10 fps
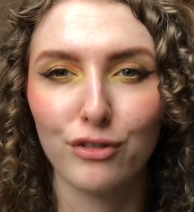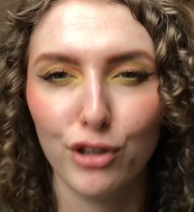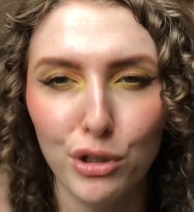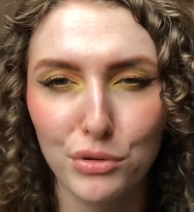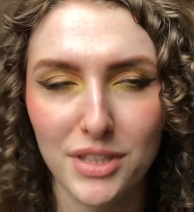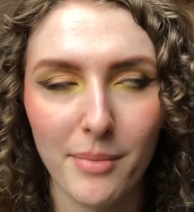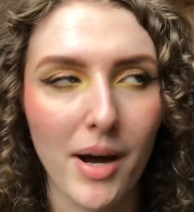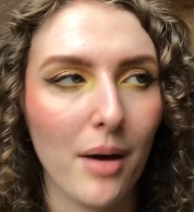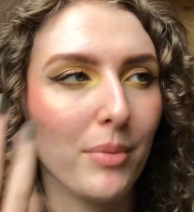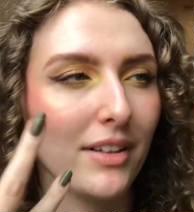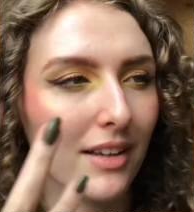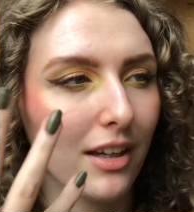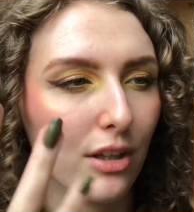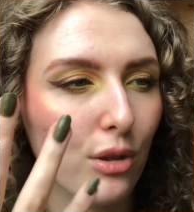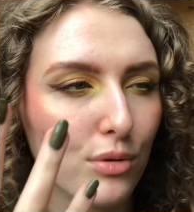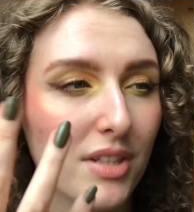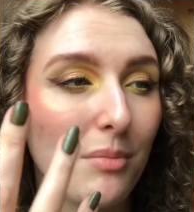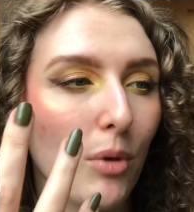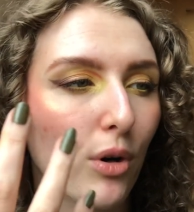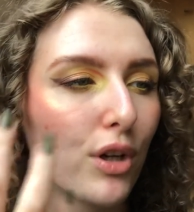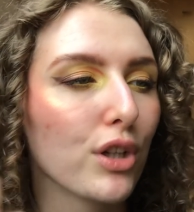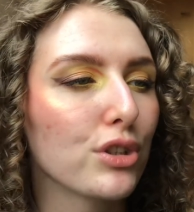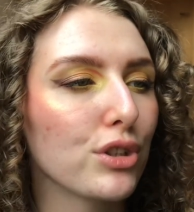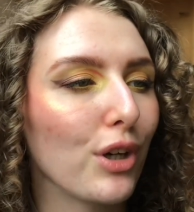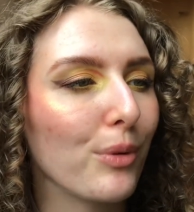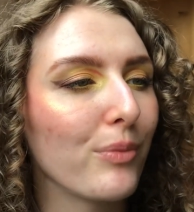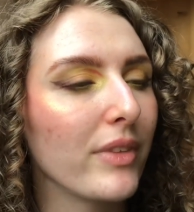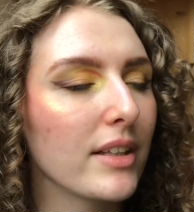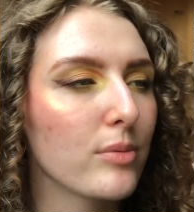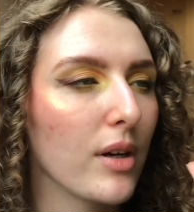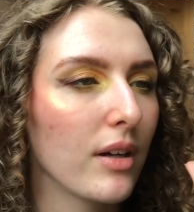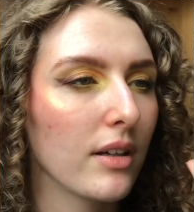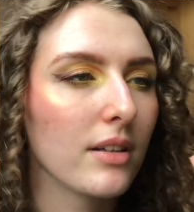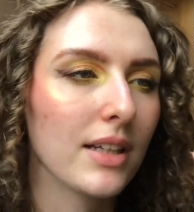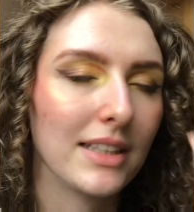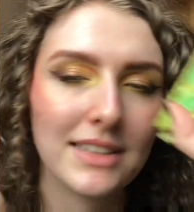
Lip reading: use them up and like use them more. So that's why it's